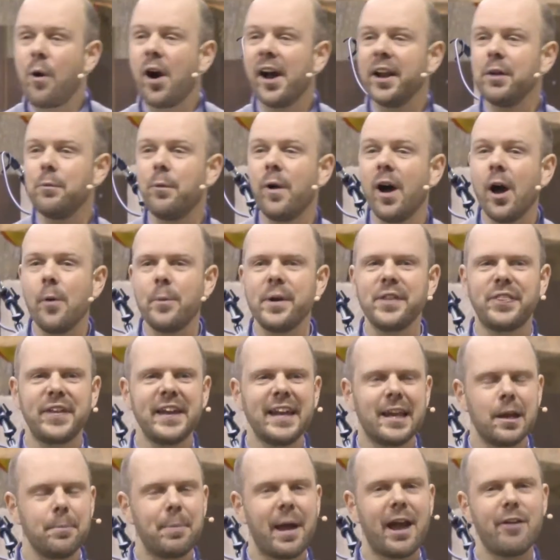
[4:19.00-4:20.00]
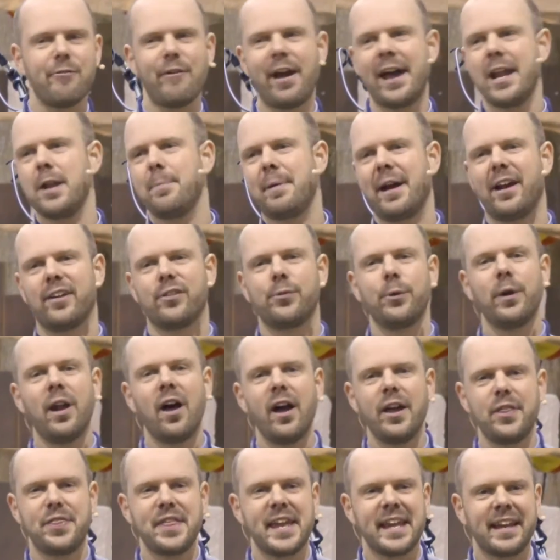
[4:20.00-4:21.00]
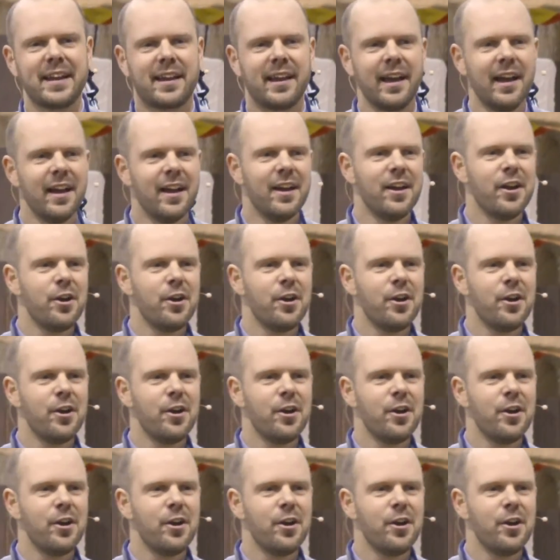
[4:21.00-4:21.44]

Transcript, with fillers: why, why are we thinking about roundabouts? Well, I think